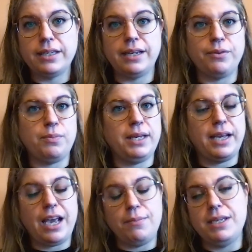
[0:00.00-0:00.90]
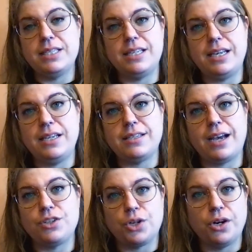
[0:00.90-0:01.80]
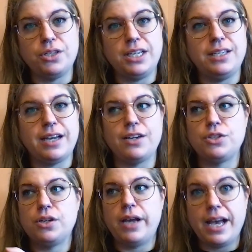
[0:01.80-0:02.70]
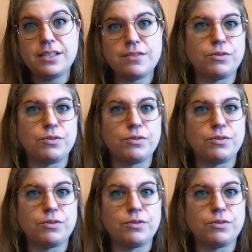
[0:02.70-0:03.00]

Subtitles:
it would be ABC-RD-S